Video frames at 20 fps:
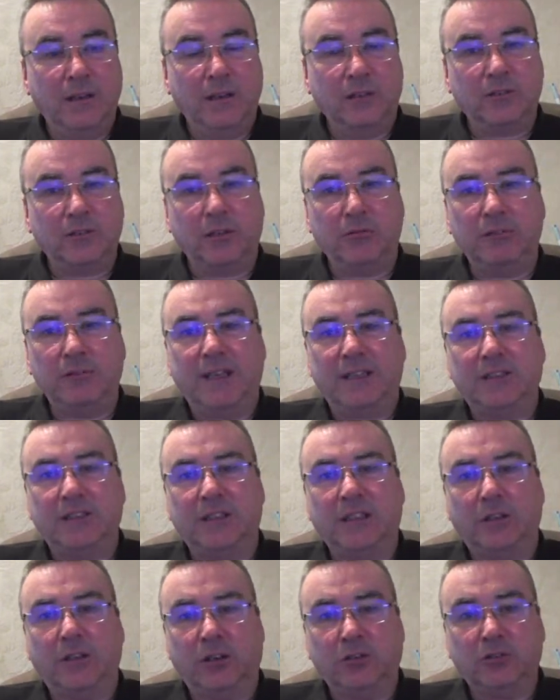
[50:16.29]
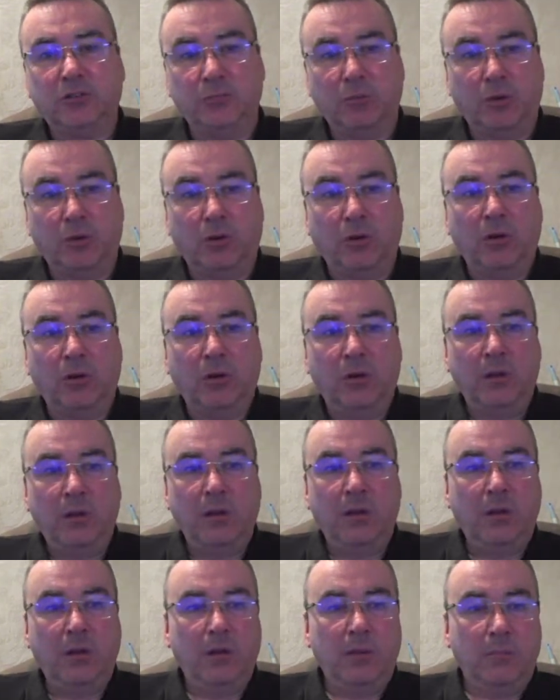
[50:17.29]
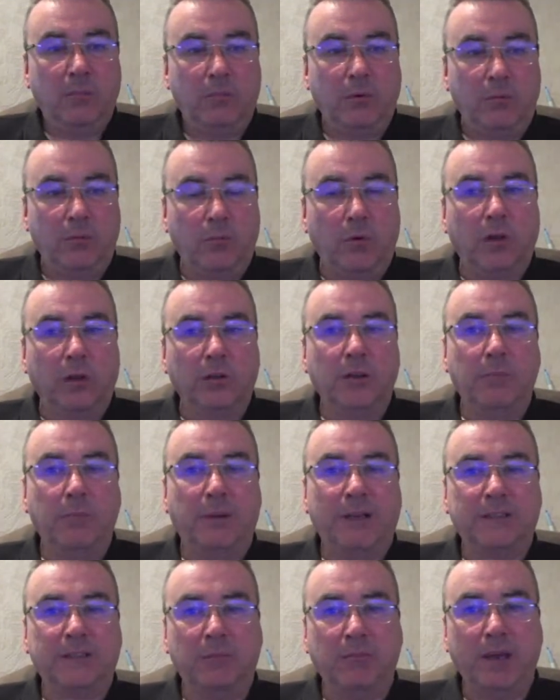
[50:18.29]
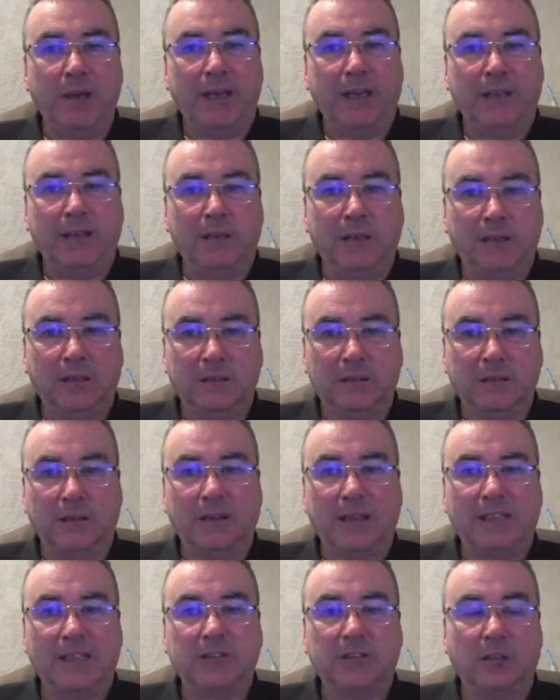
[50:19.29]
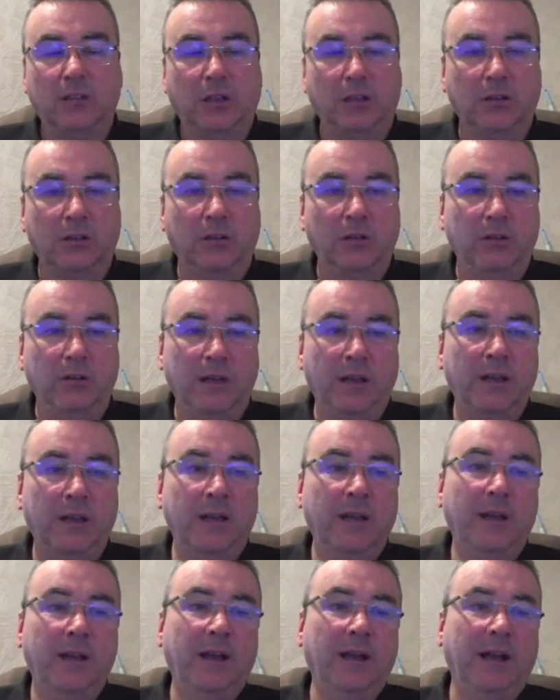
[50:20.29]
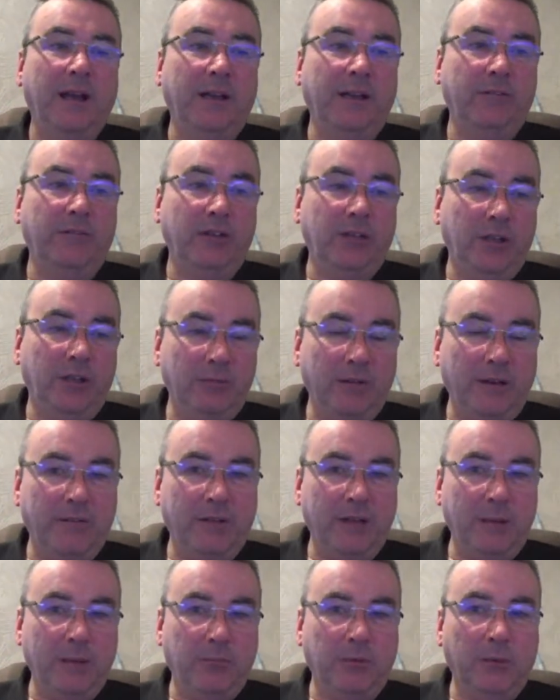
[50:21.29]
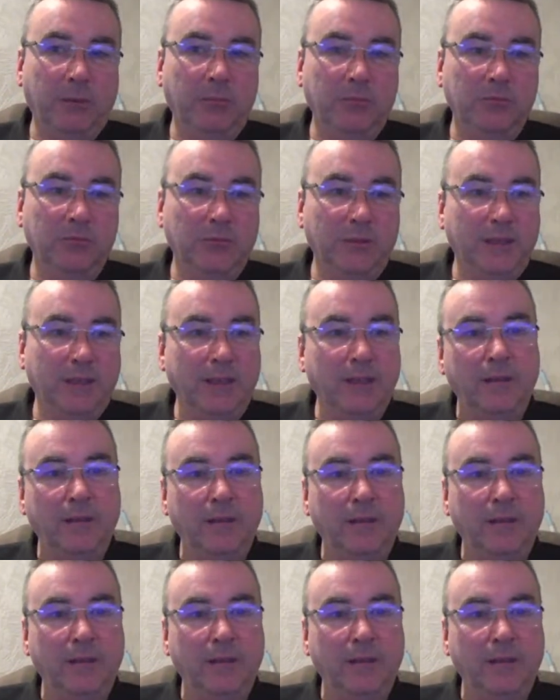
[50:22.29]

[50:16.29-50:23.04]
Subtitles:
So yes, they cost more, but one, they're better made, they'll last a lot longer, and if you do have any problems with it,